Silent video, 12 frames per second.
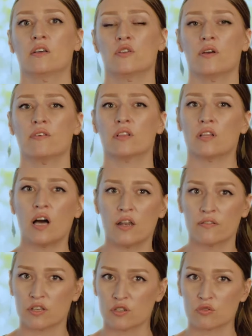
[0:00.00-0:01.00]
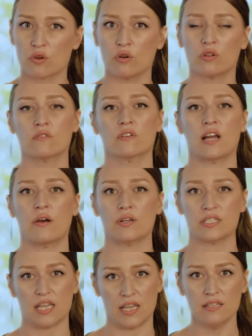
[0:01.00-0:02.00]
You have a lot of control over how
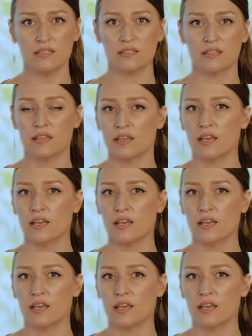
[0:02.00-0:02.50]
it tastes,